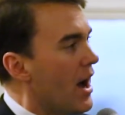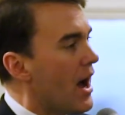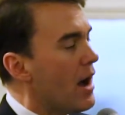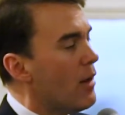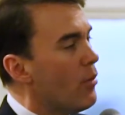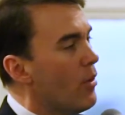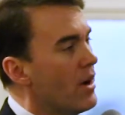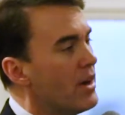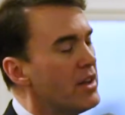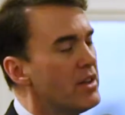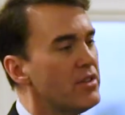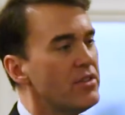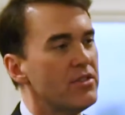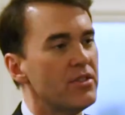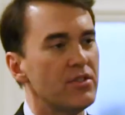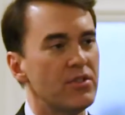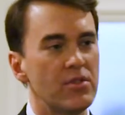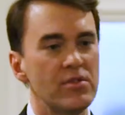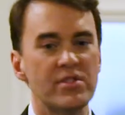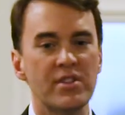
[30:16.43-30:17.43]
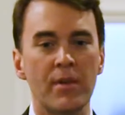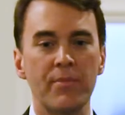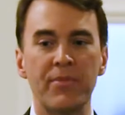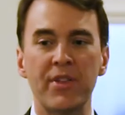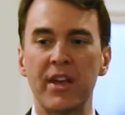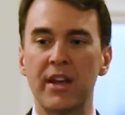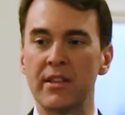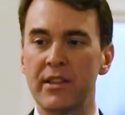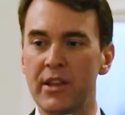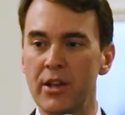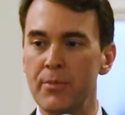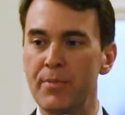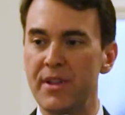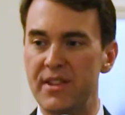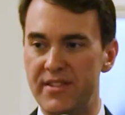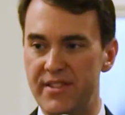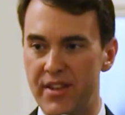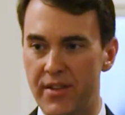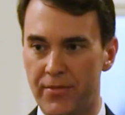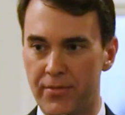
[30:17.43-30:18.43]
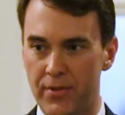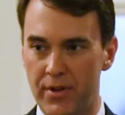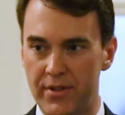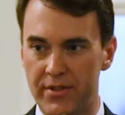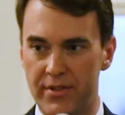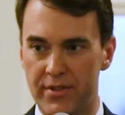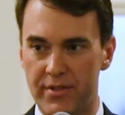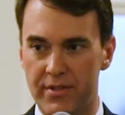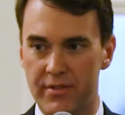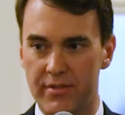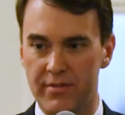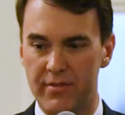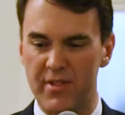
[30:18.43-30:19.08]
I want us to do something a little bit different.